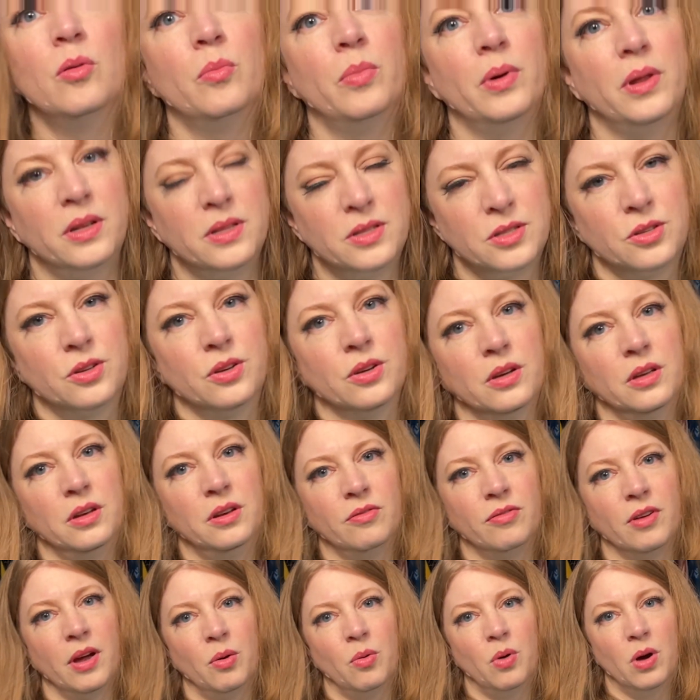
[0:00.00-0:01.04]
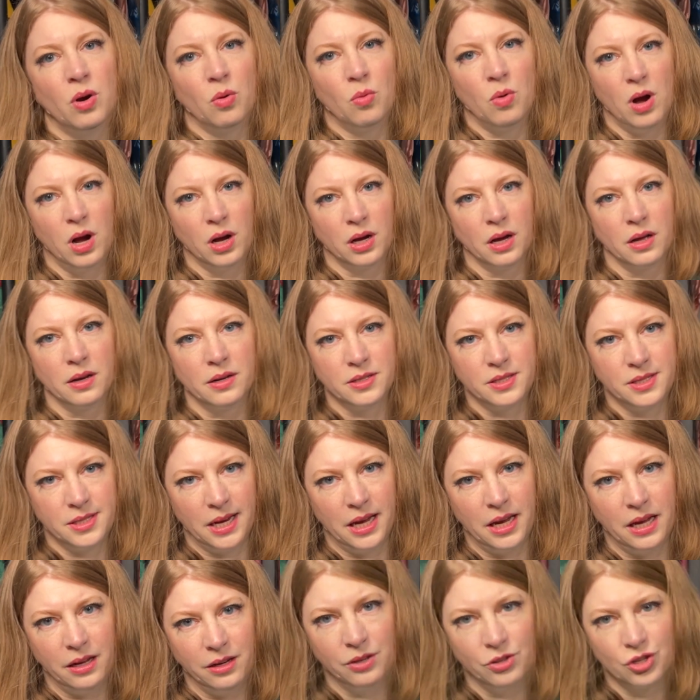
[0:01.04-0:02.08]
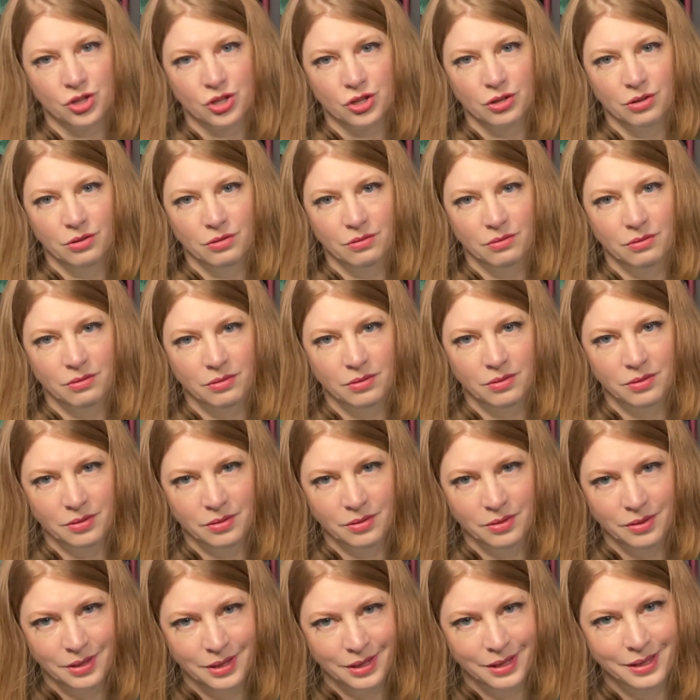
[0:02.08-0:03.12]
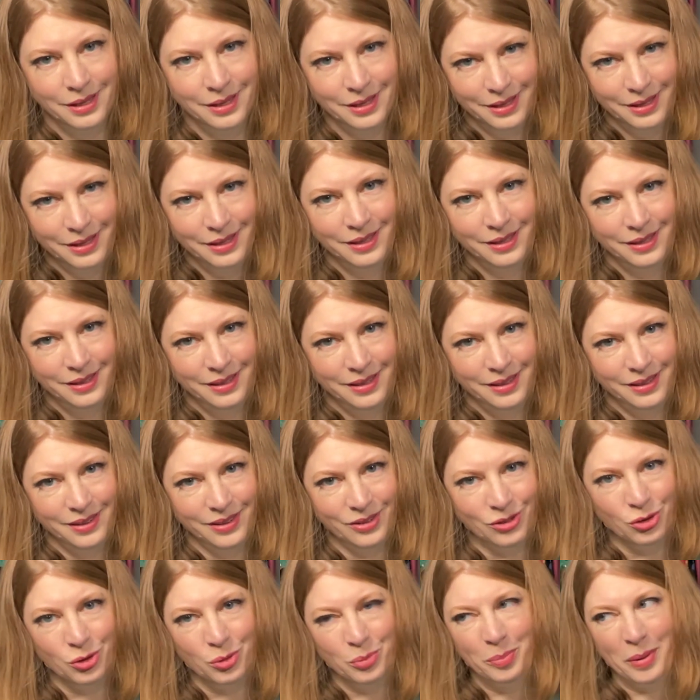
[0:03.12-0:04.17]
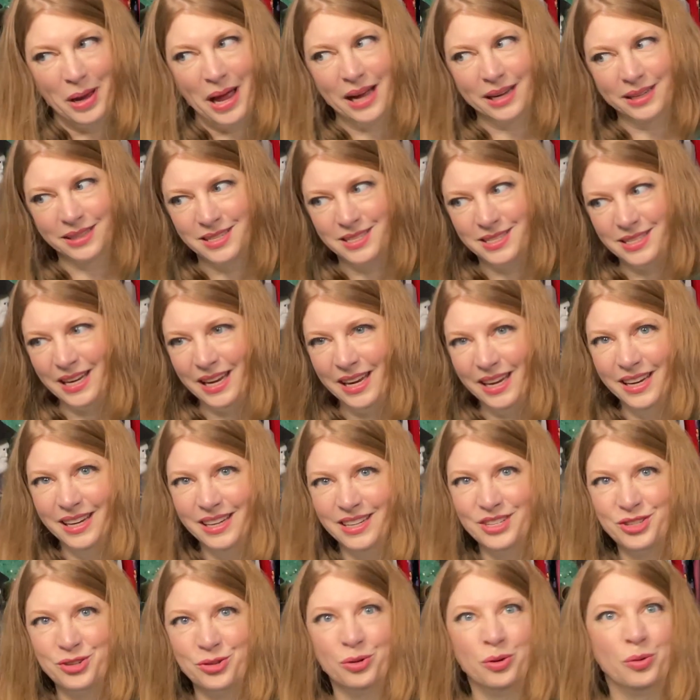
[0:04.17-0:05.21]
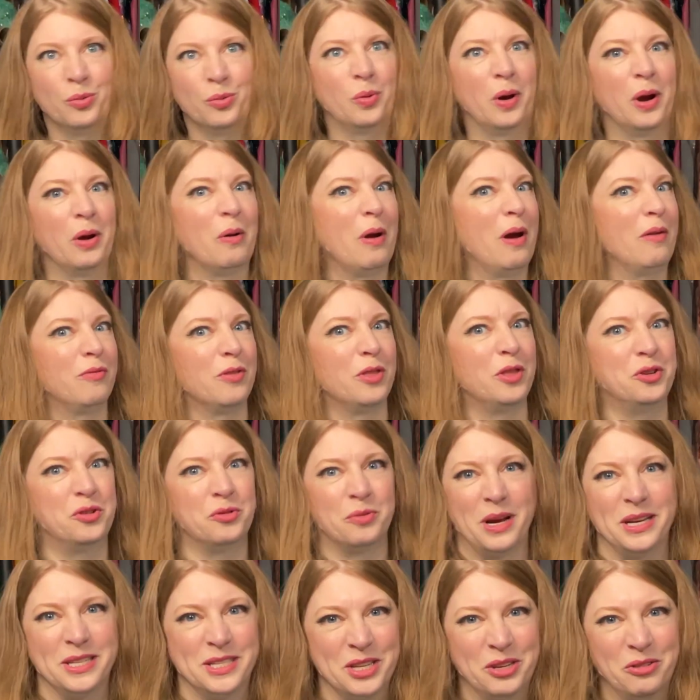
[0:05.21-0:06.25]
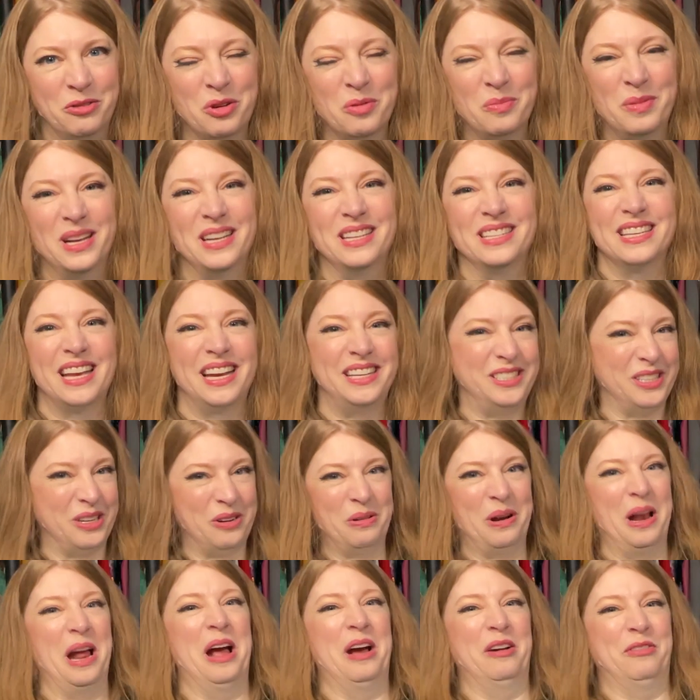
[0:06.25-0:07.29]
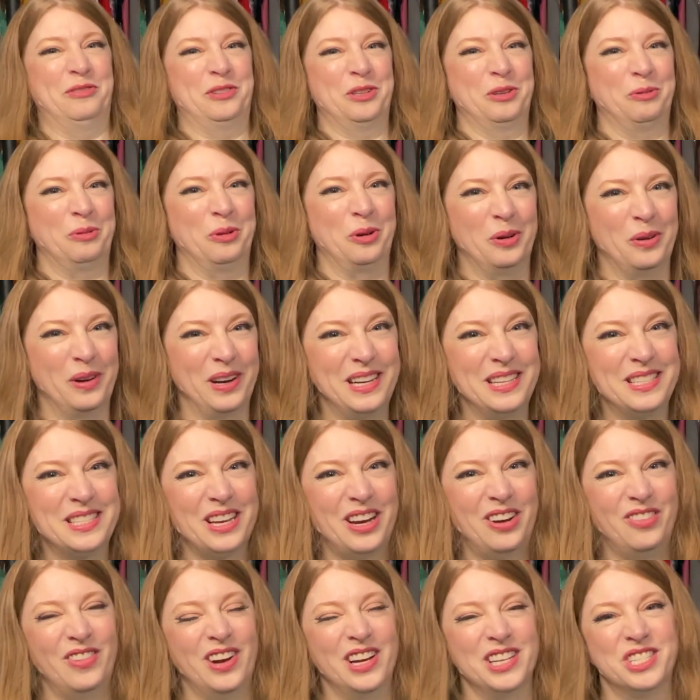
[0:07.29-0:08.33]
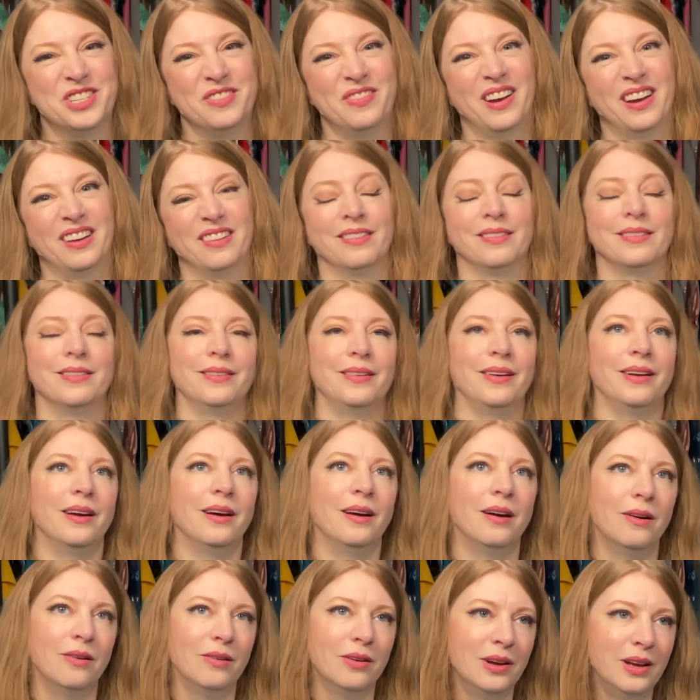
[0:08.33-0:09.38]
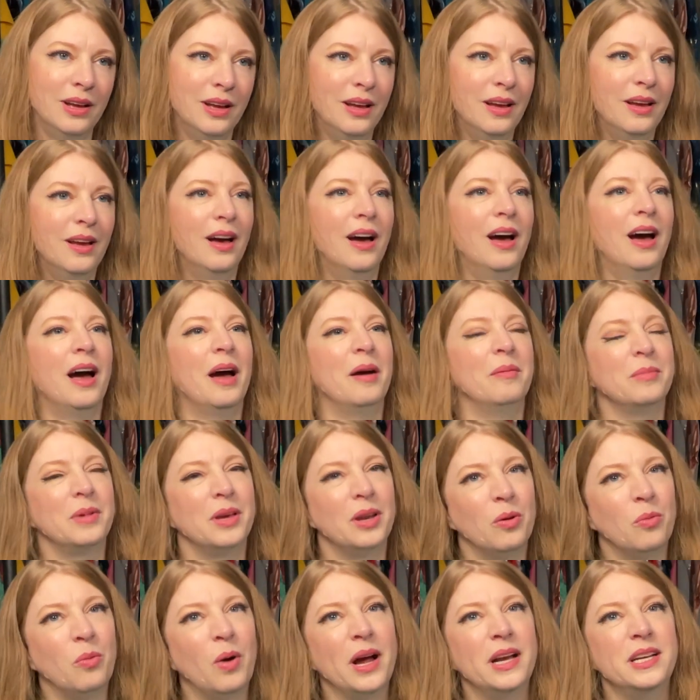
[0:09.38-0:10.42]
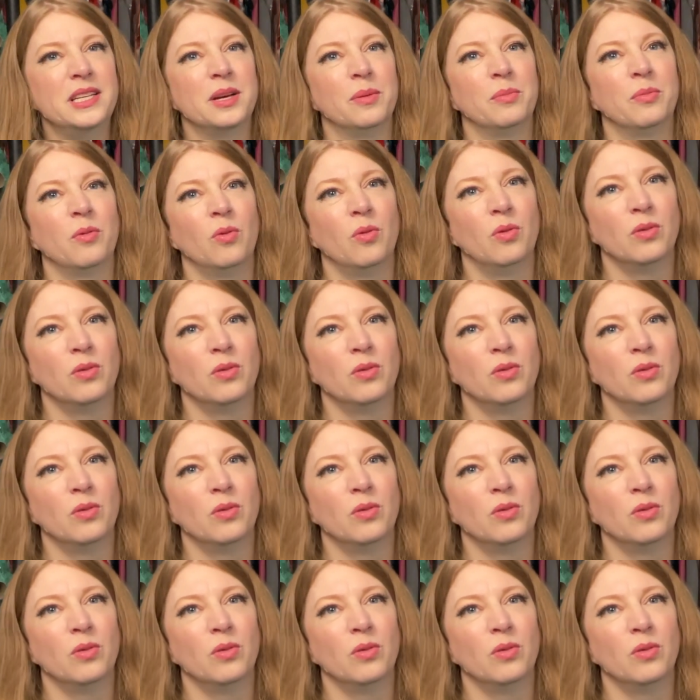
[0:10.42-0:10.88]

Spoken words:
but it's good if I want to walk on a stage or backstage or wherever the dressing room is. I don't have to worry so much about, oh no, I'm going to wind up